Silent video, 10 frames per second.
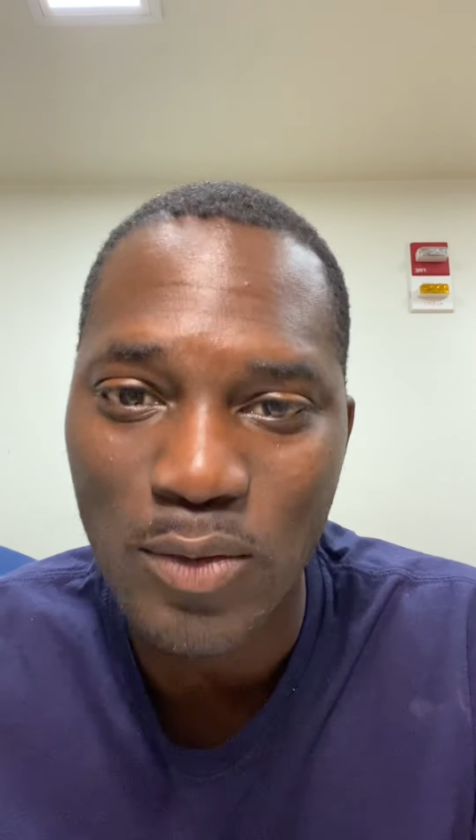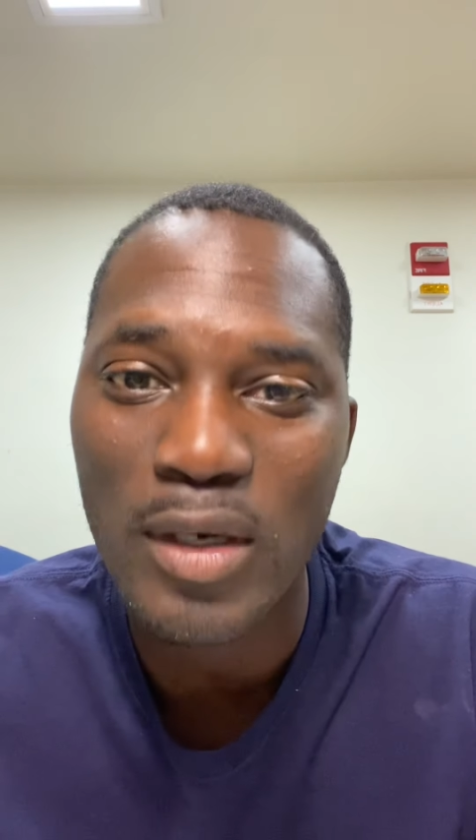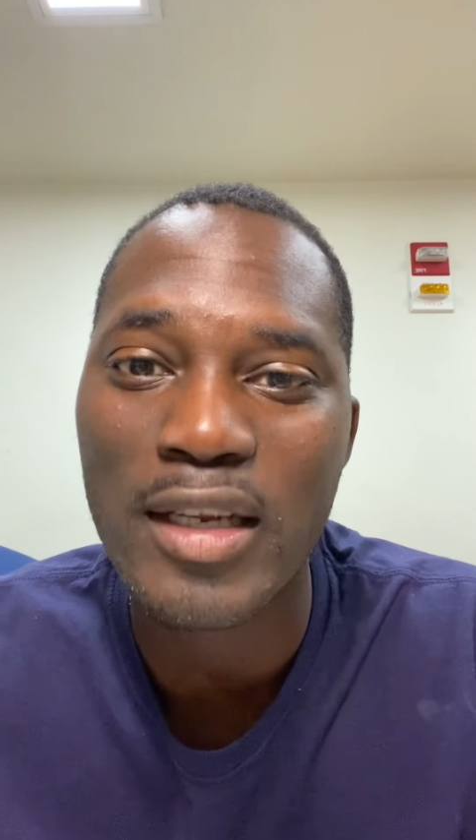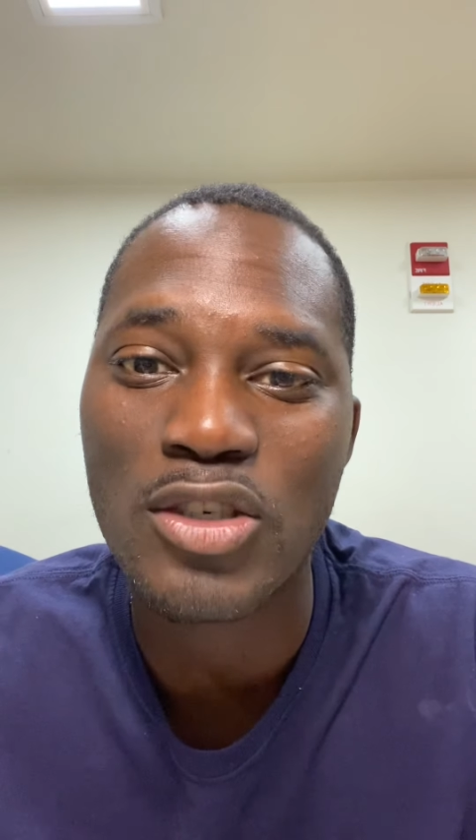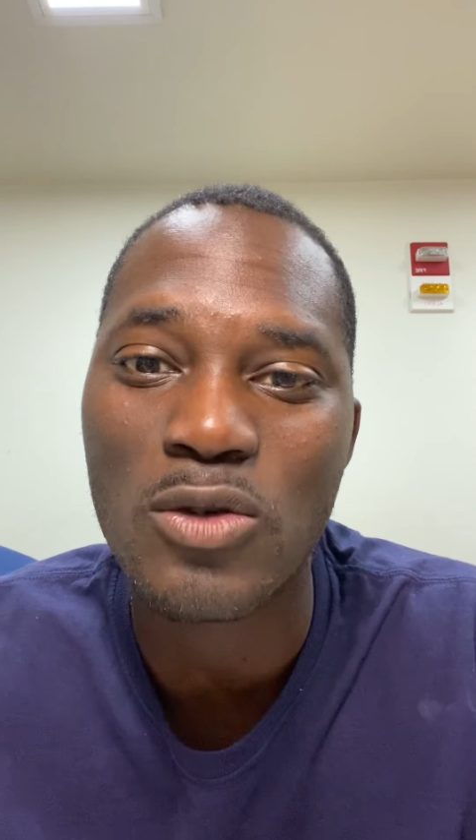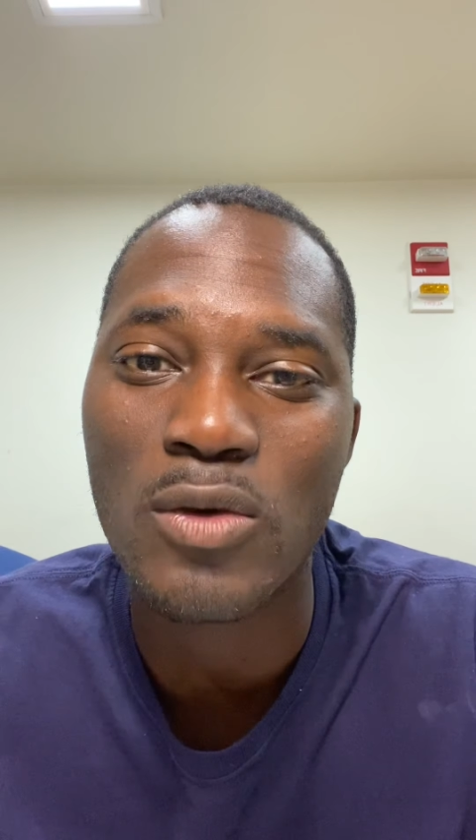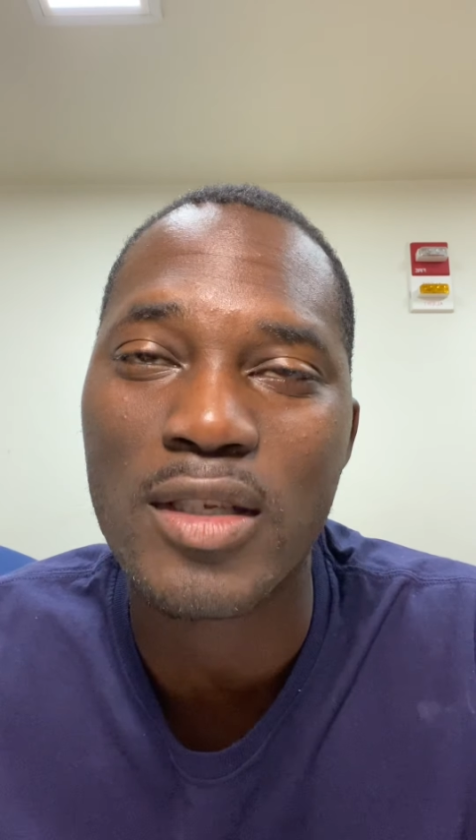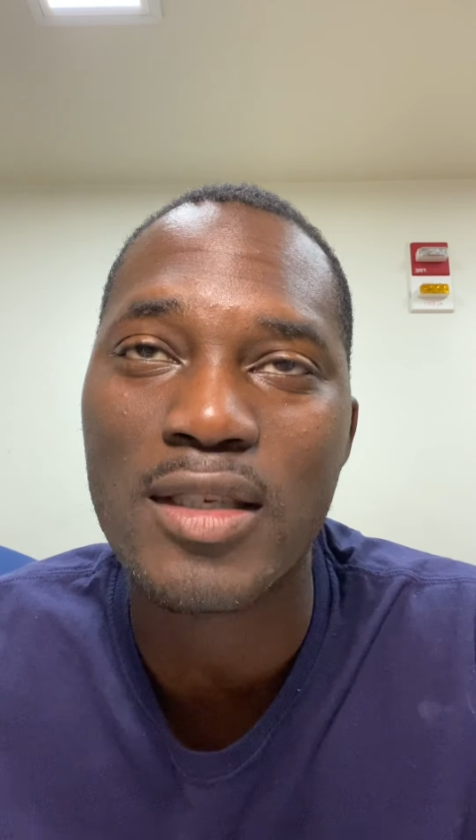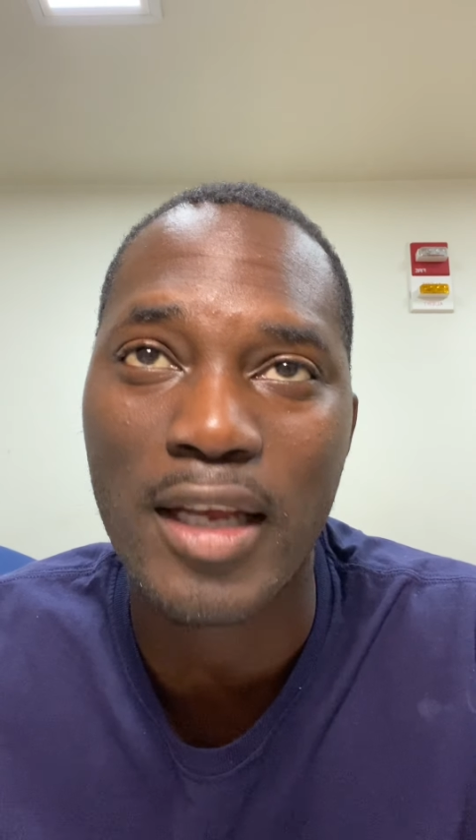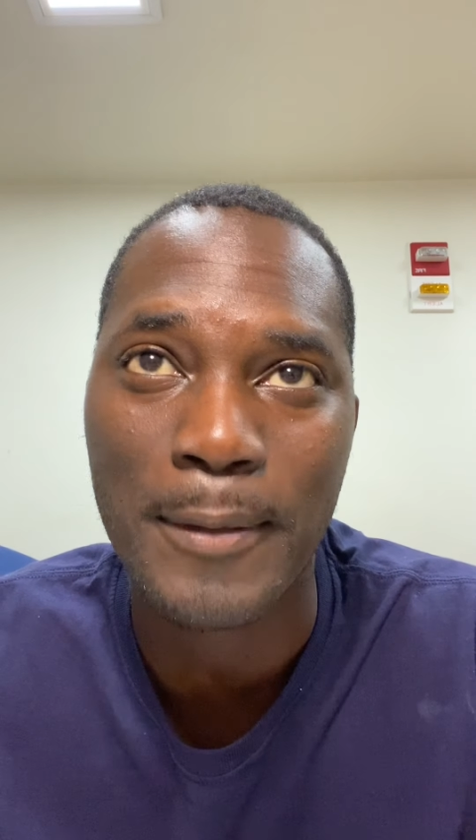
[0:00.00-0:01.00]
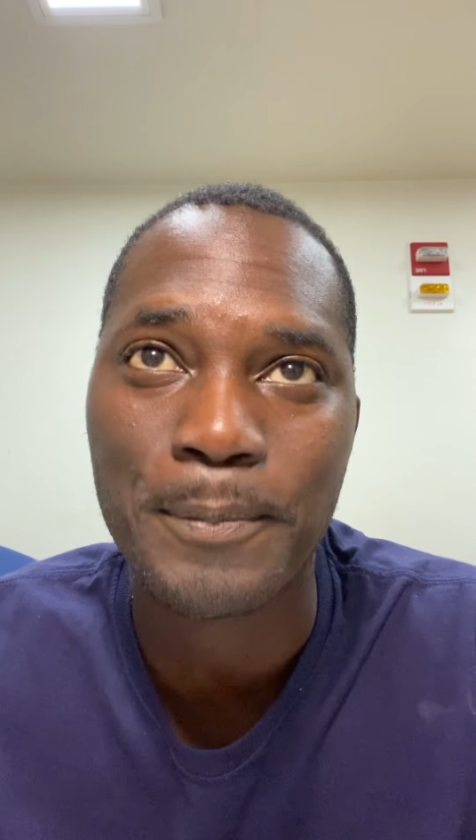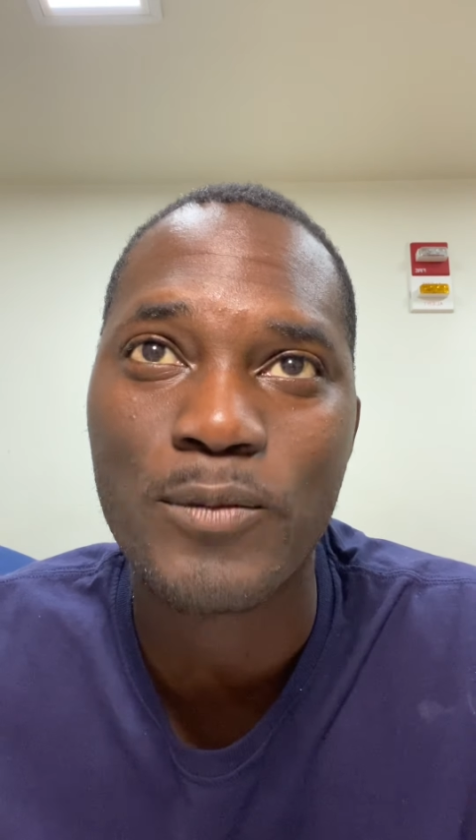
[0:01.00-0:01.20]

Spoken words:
what the issue was. Yeah.